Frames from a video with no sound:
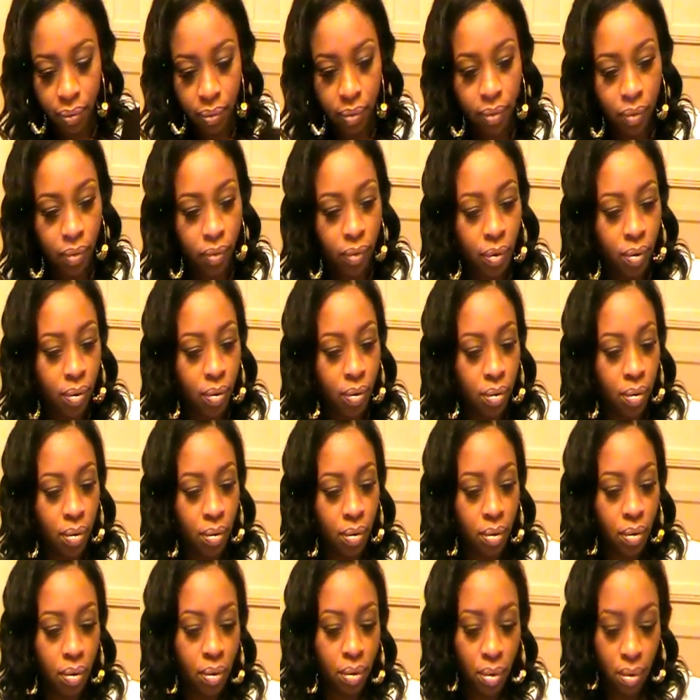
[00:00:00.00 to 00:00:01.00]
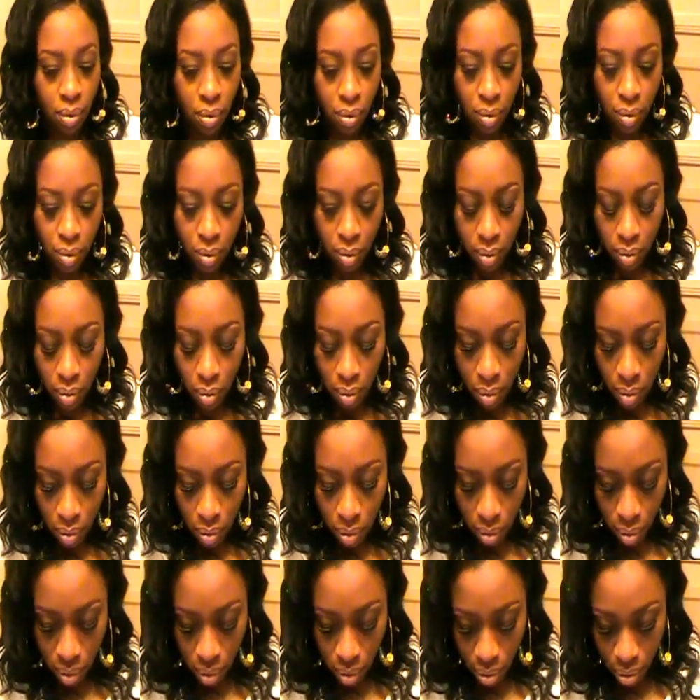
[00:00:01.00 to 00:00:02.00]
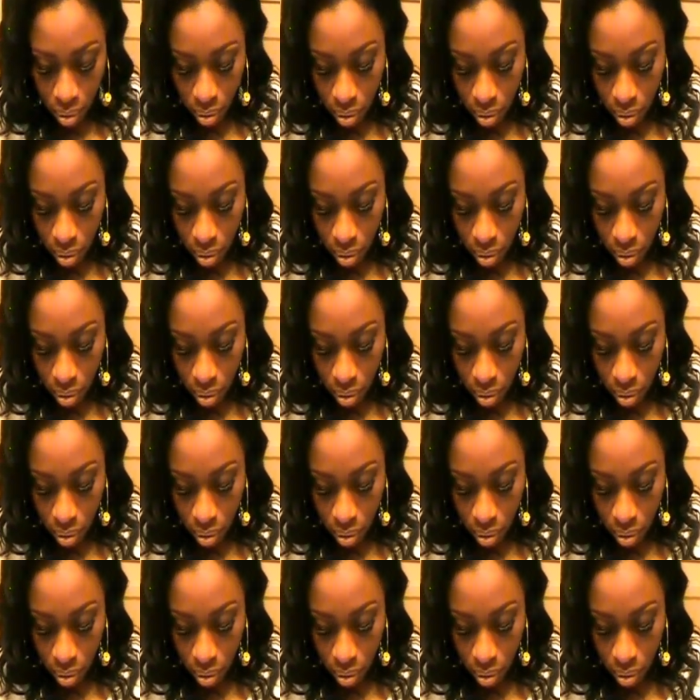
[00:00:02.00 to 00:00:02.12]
Nothing is said.